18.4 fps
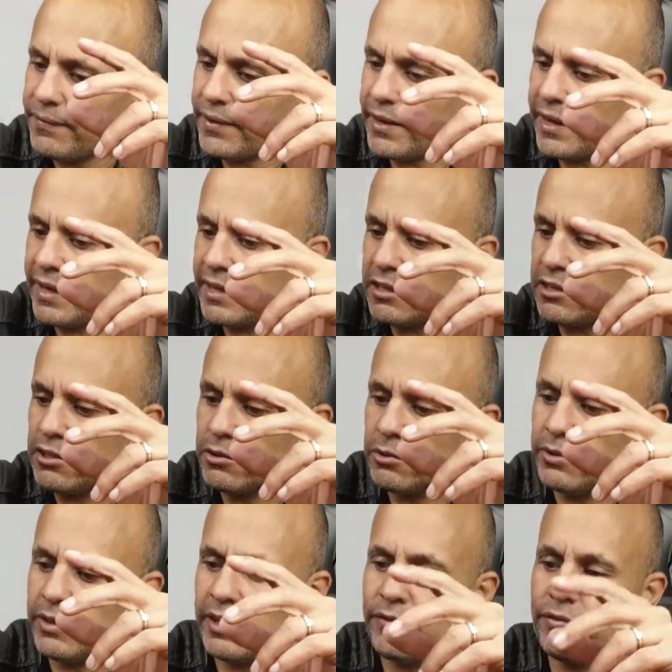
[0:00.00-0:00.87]
And
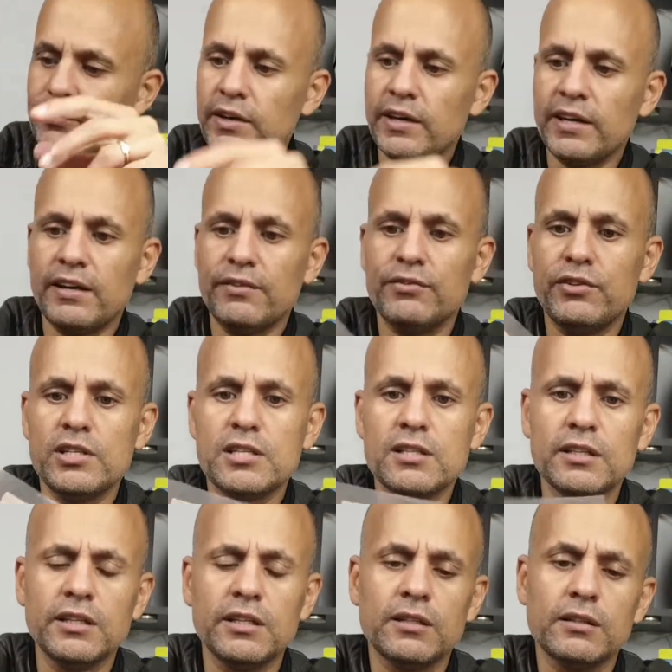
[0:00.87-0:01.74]
I have this
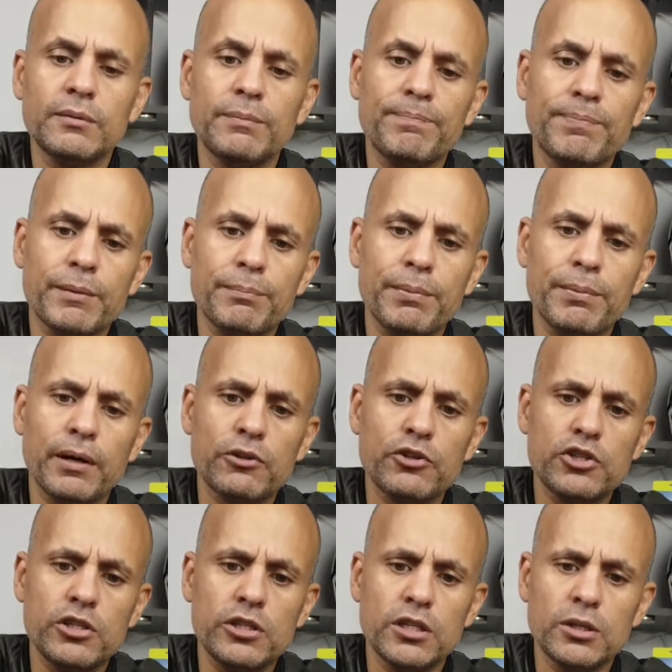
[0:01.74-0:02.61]
little
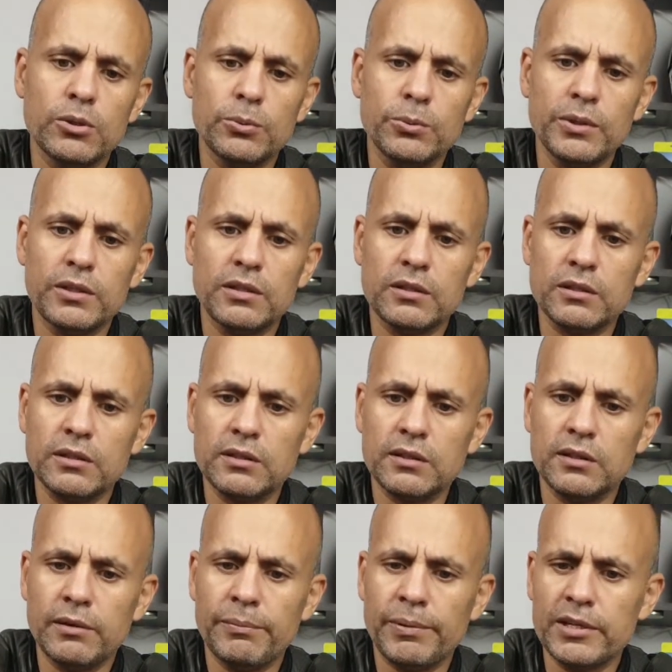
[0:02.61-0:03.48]
pouch here with
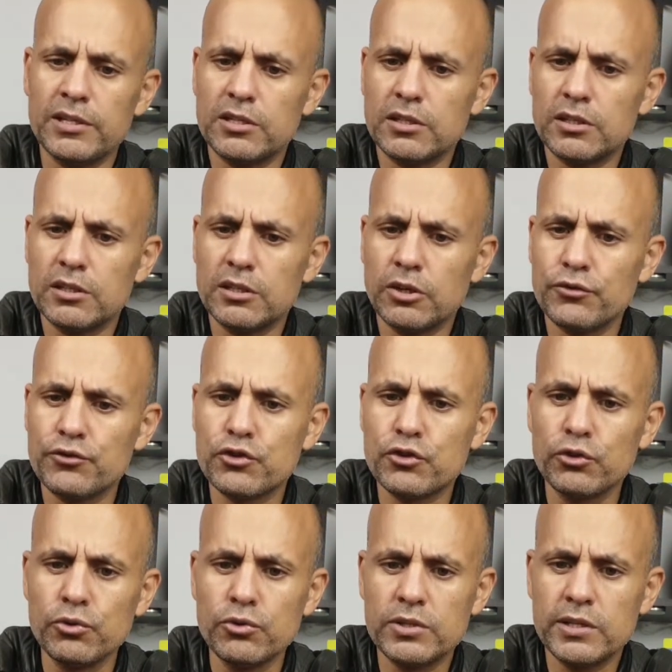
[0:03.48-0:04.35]
a bunch of
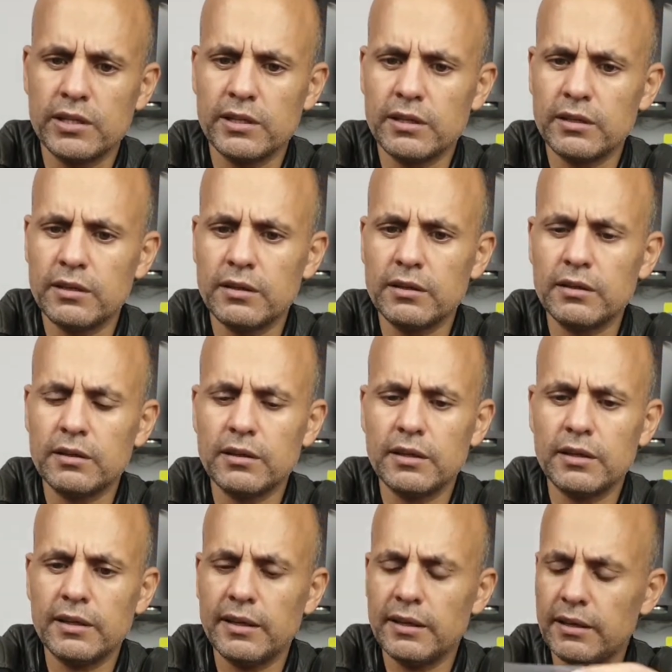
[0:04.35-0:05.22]
screws and
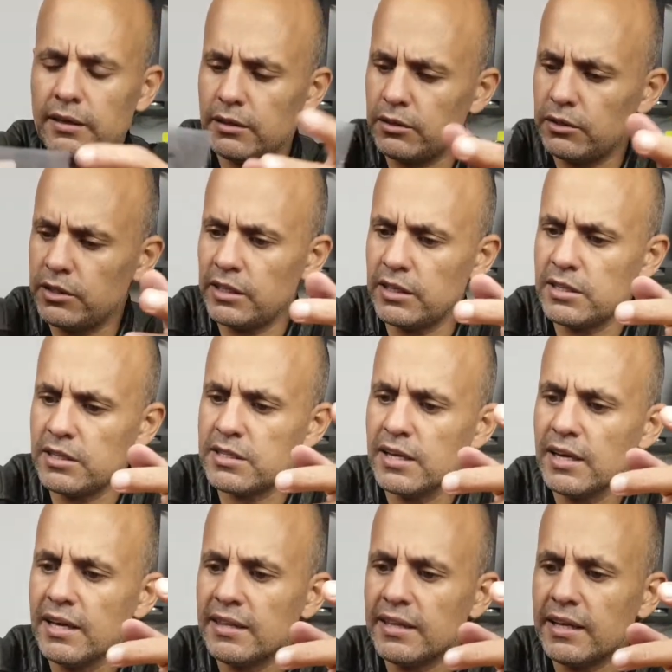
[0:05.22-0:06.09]
things
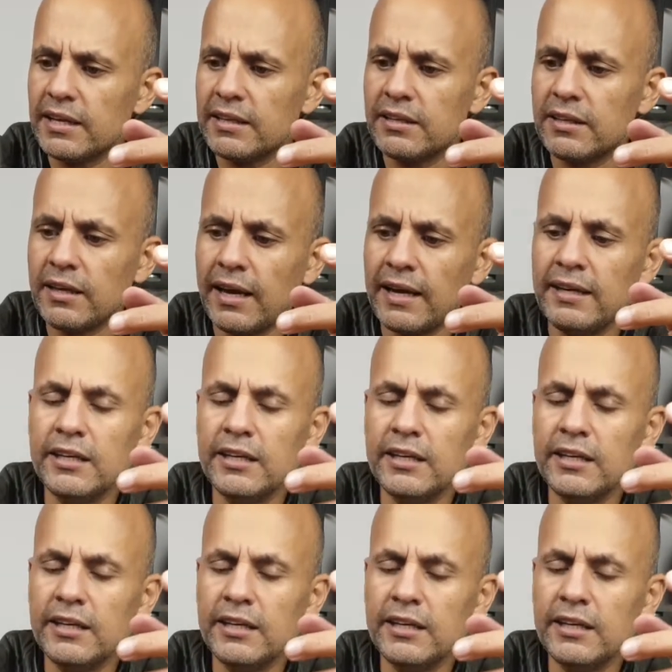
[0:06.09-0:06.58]
that I